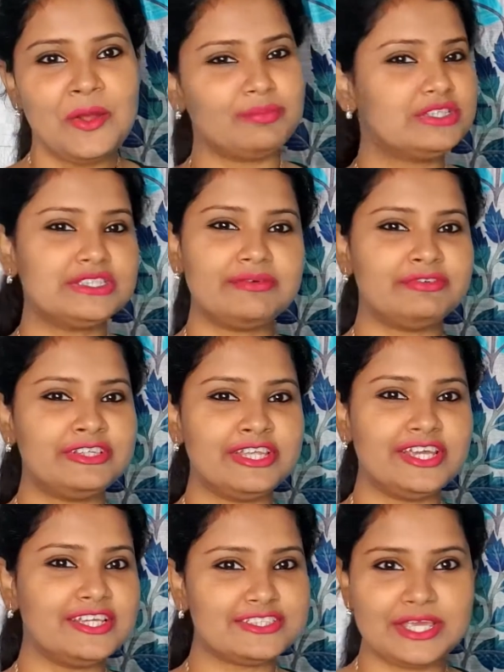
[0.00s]
because
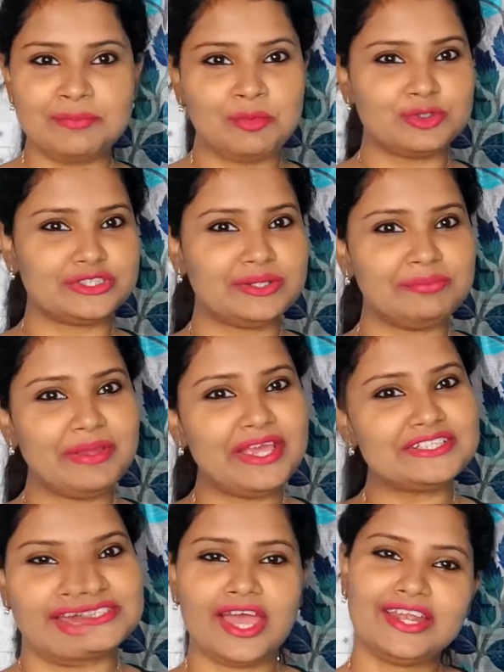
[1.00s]
everything is emotion
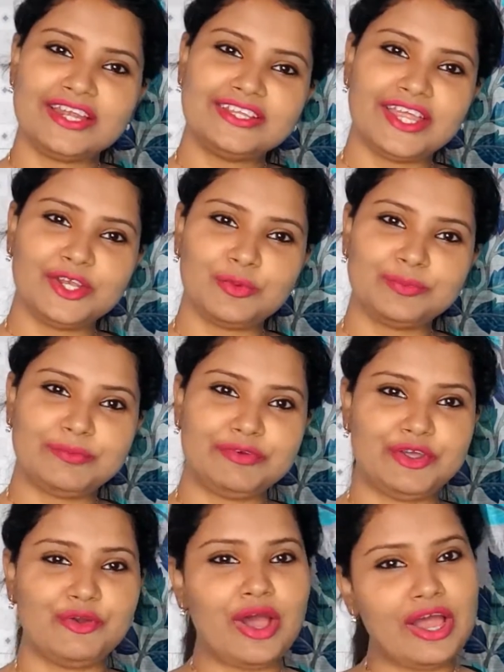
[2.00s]
based and at the end of the
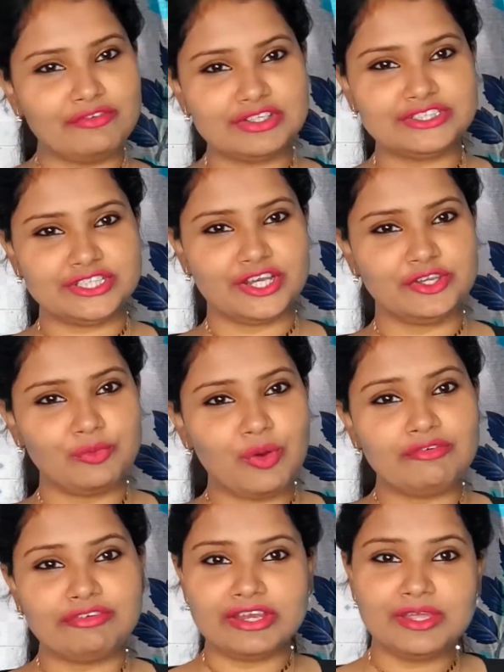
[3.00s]
video i will share you
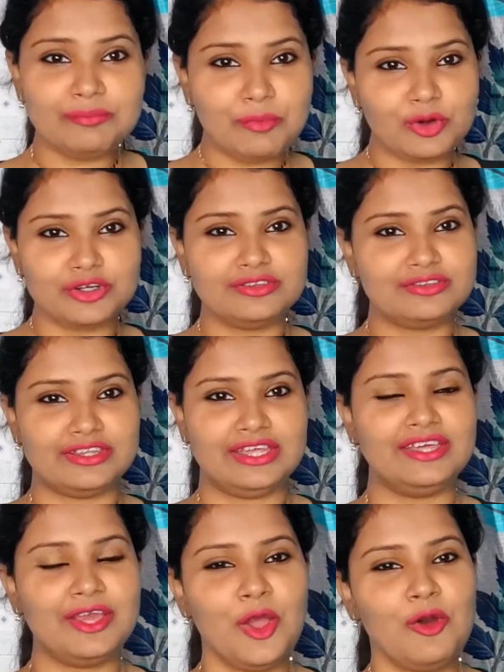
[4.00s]
a very important
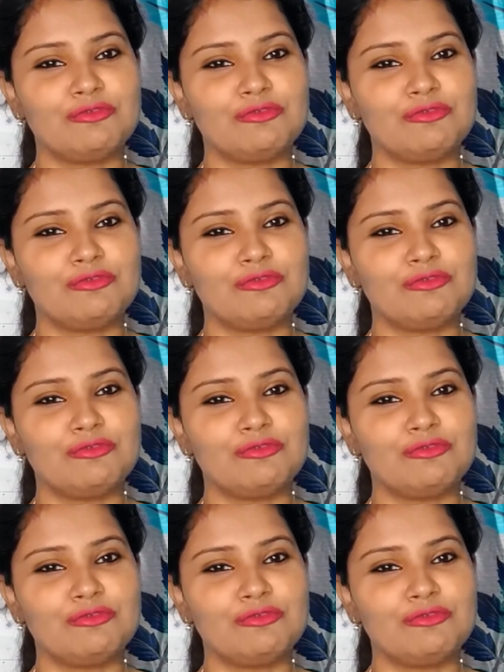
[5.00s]
thing